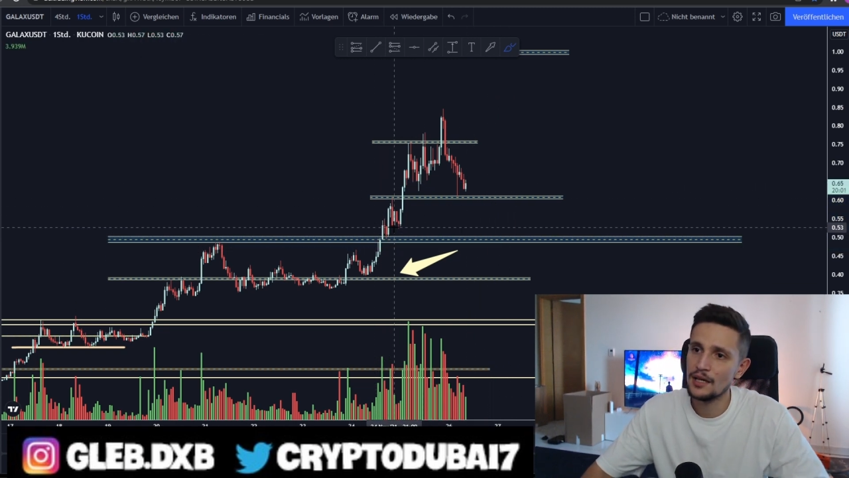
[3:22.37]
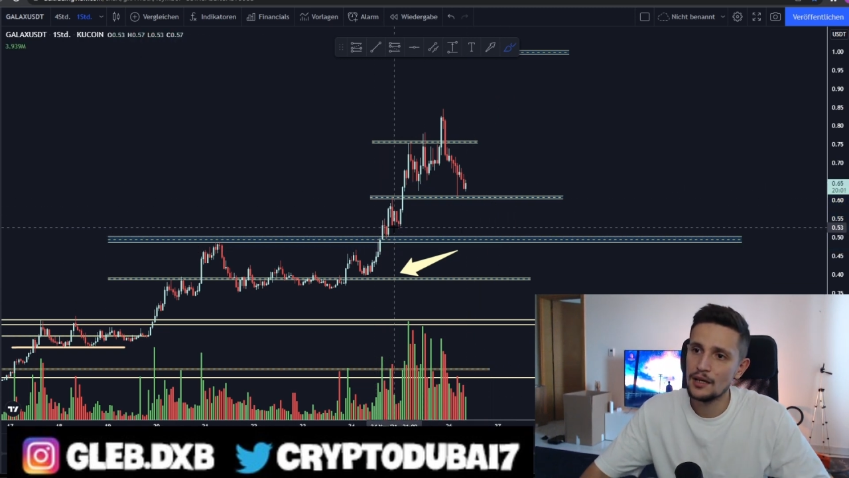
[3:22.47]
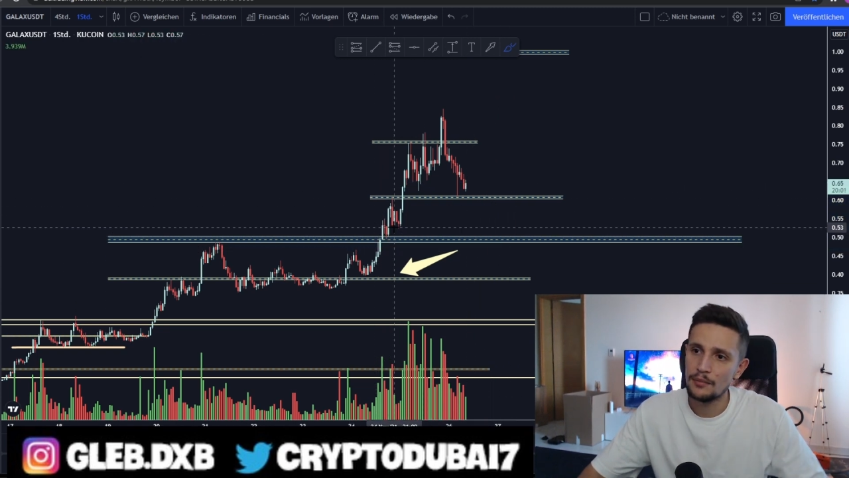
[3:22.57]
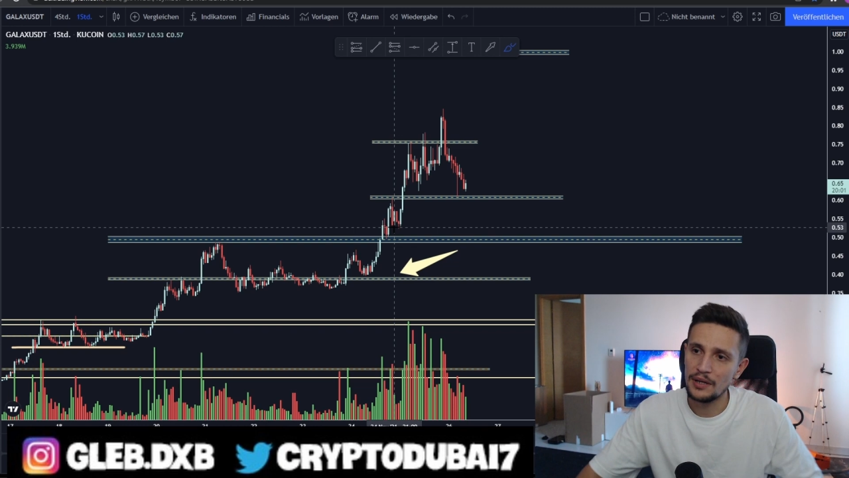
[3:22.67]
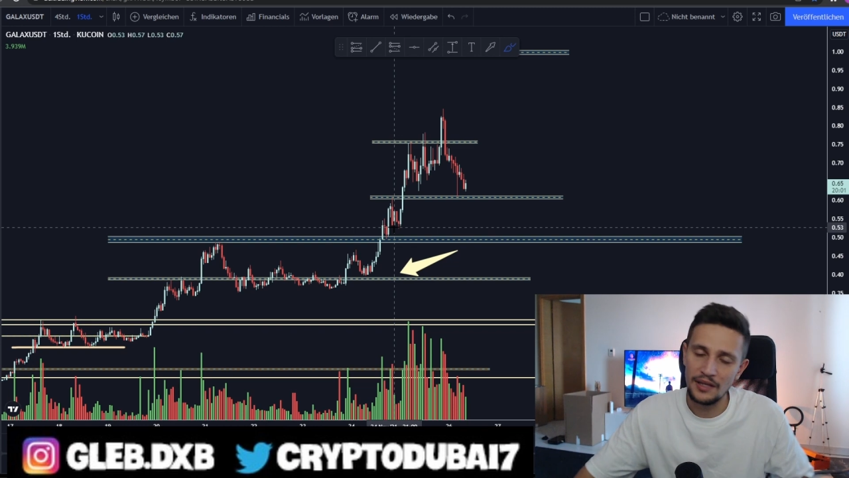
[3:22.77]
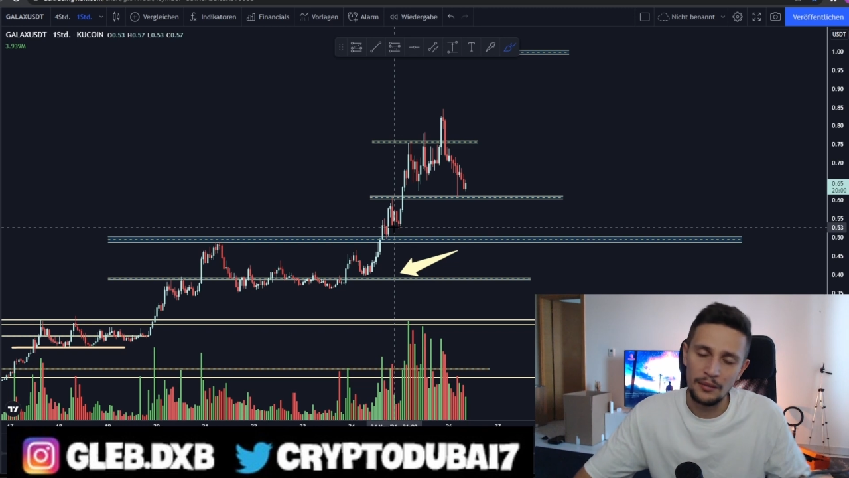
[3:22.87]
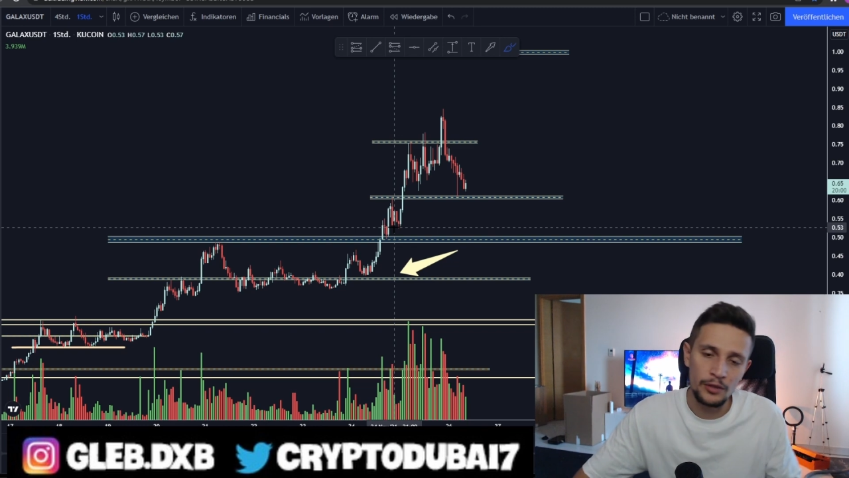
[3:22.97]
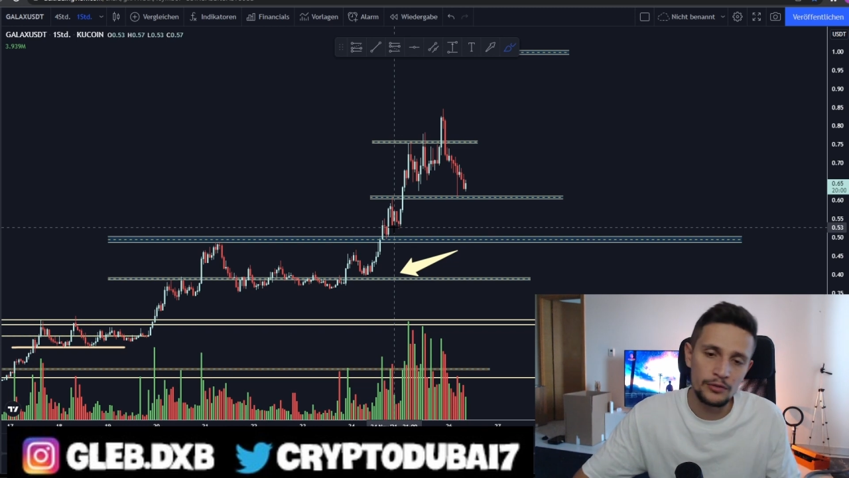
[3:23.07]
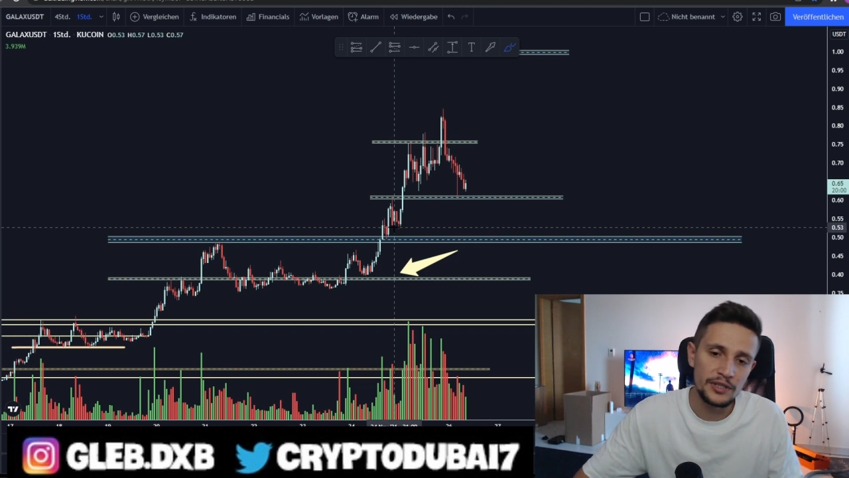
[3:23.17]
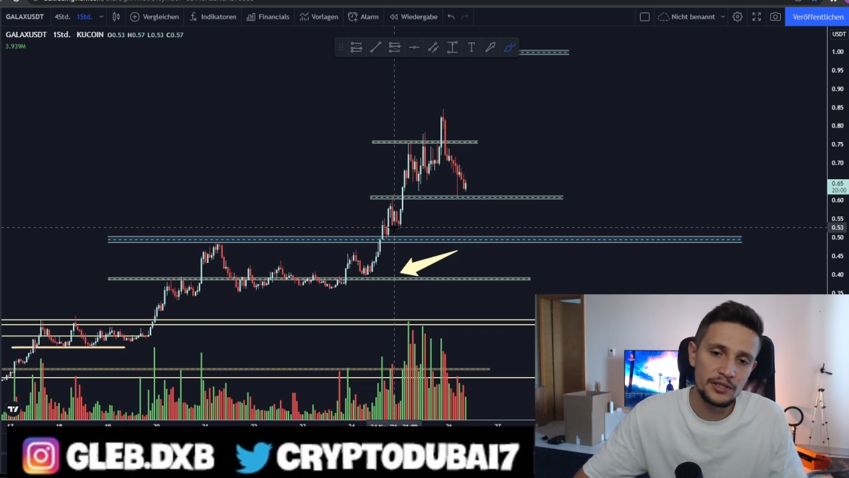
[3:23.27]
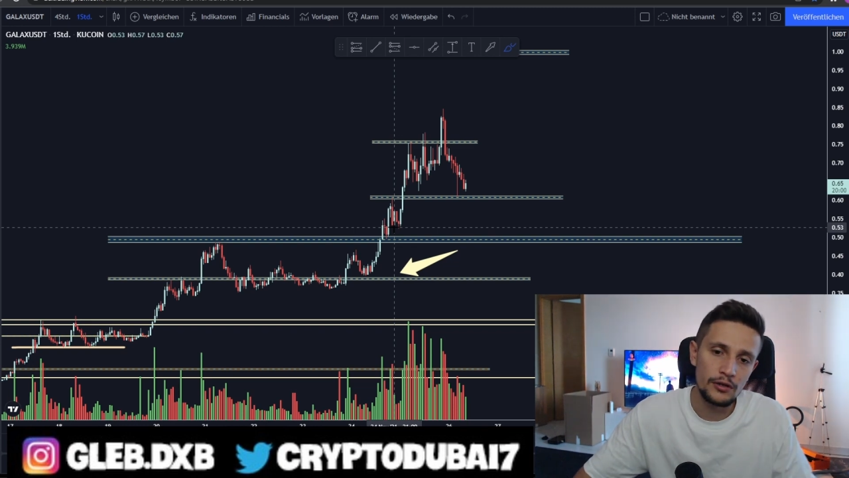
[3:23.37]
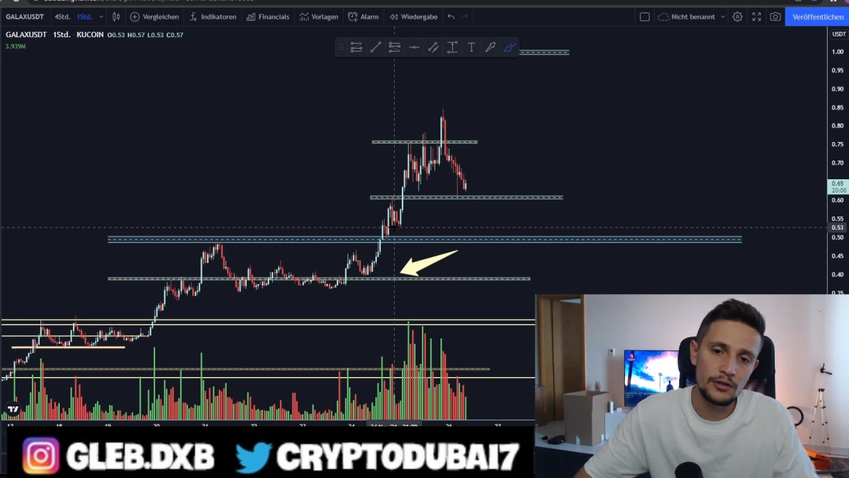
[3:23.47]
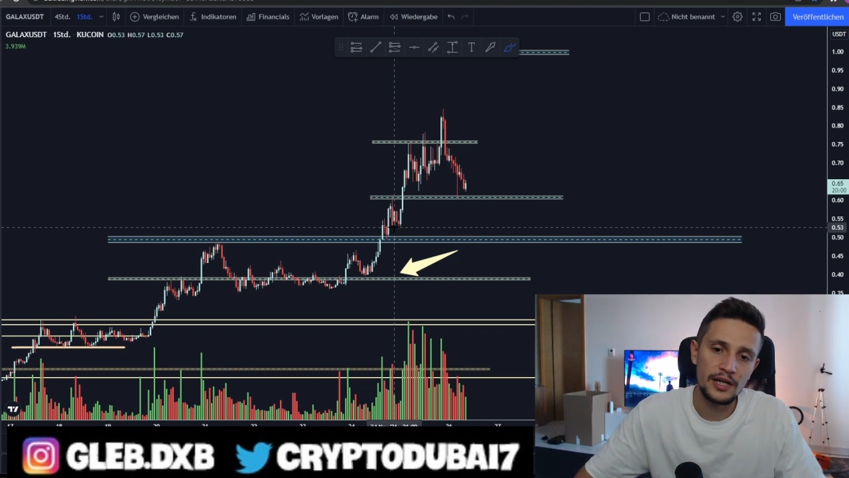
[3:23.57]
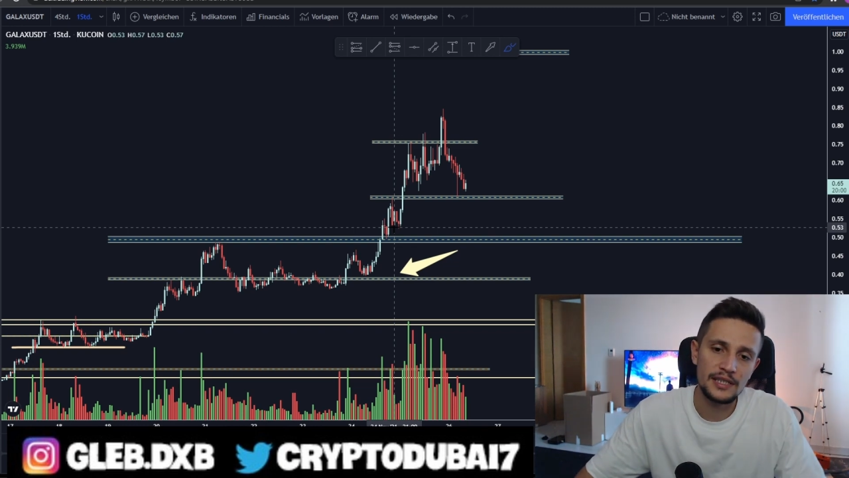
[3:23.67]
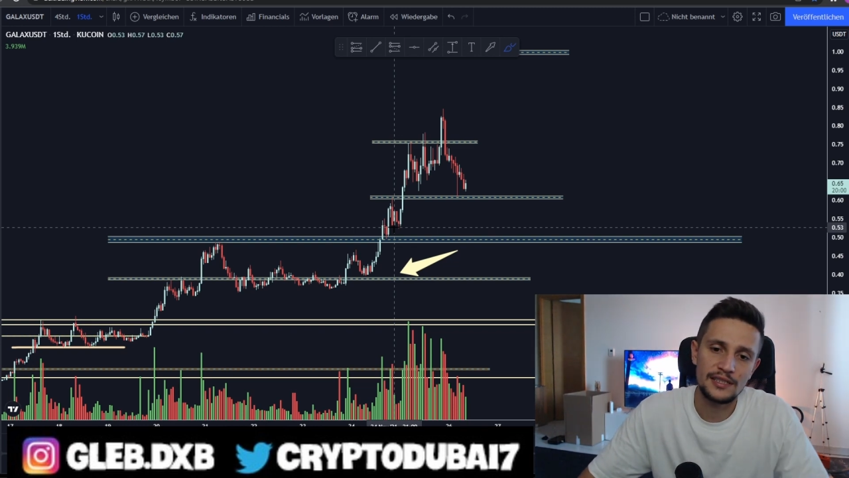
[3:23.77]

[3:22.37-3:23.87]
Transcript: But I'm already long, guys.